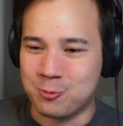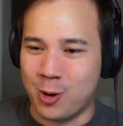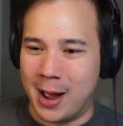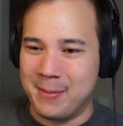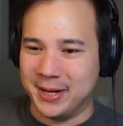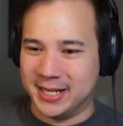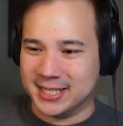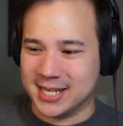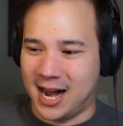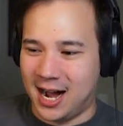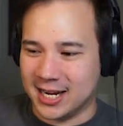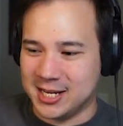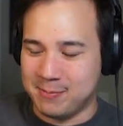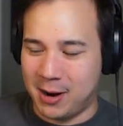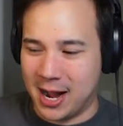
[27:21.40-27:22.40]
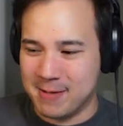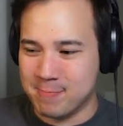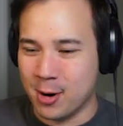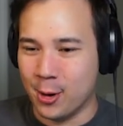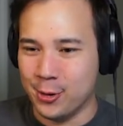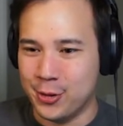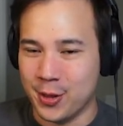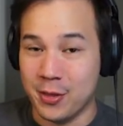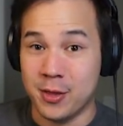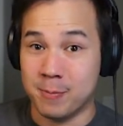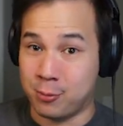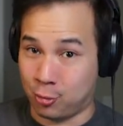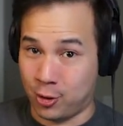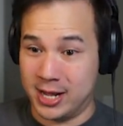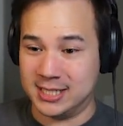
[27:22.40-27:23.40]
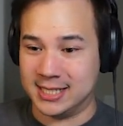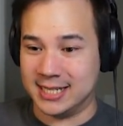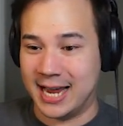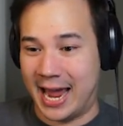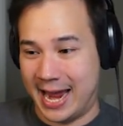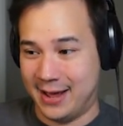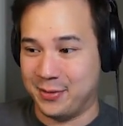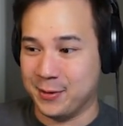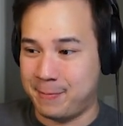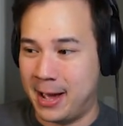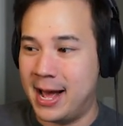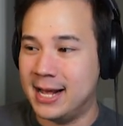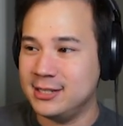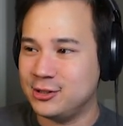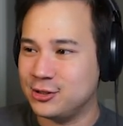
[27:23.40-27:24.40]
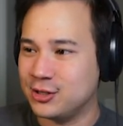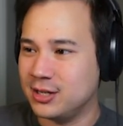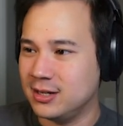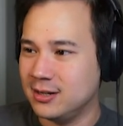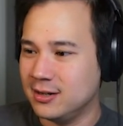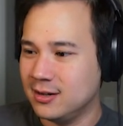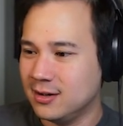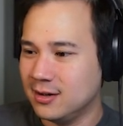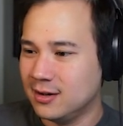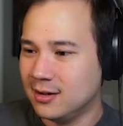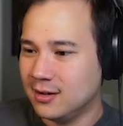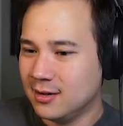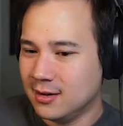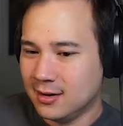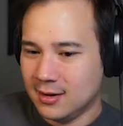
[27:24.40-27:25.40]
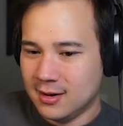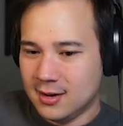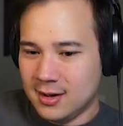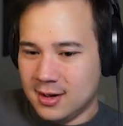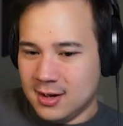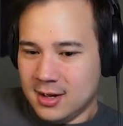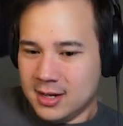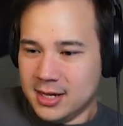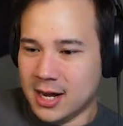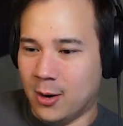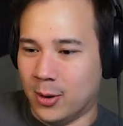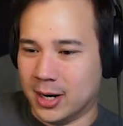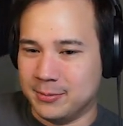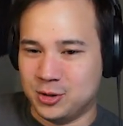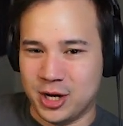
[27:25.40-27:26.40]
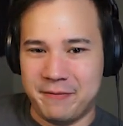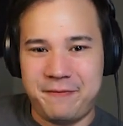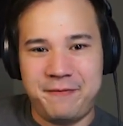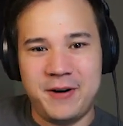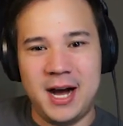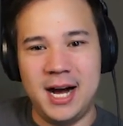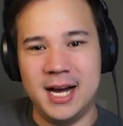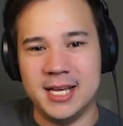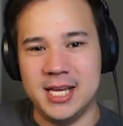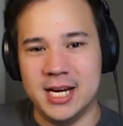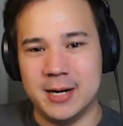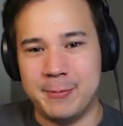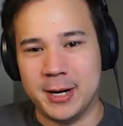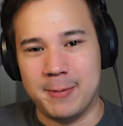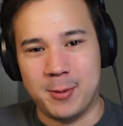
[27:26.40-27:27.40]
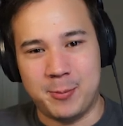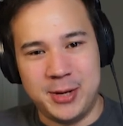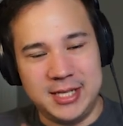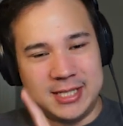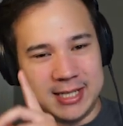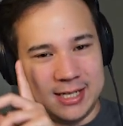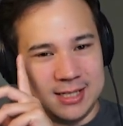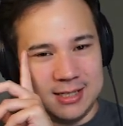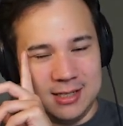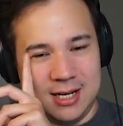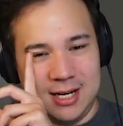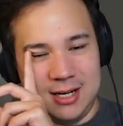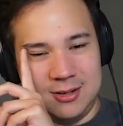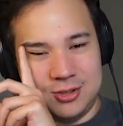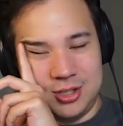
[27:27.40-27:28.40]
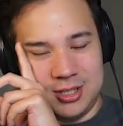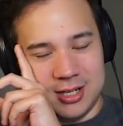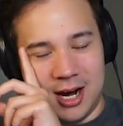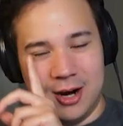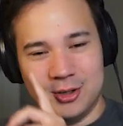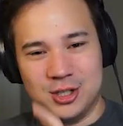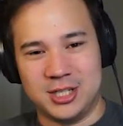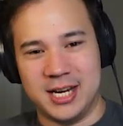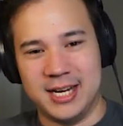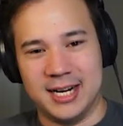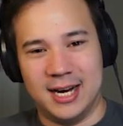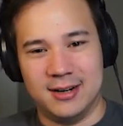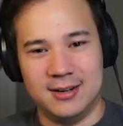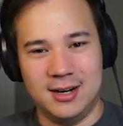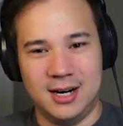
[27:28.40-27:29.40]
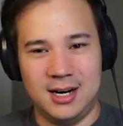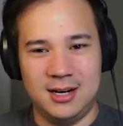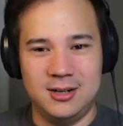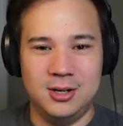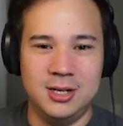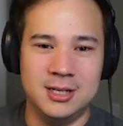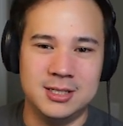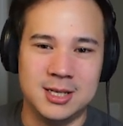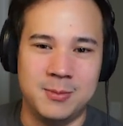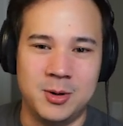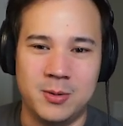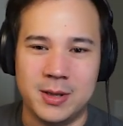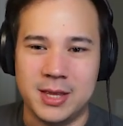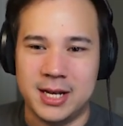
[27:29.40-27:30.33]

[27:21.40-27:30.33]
rabbit get to occupy both the present and the past? Yo, what up, Jeff? You here to pick up our pizza? No, just hanging out. Oh, someone with a